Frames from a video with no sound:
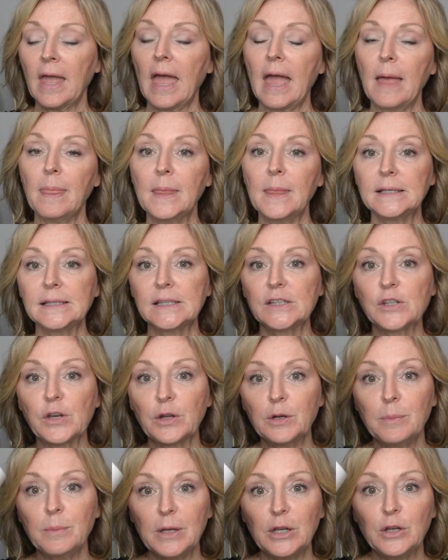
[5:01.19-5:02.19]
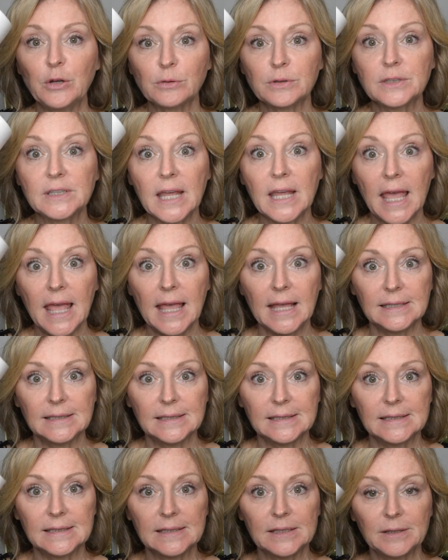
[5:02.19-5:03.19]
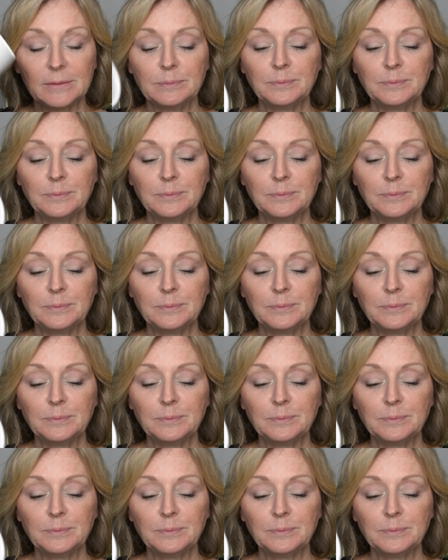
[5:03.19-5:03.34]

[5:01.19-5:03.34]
and this is going to be your tens.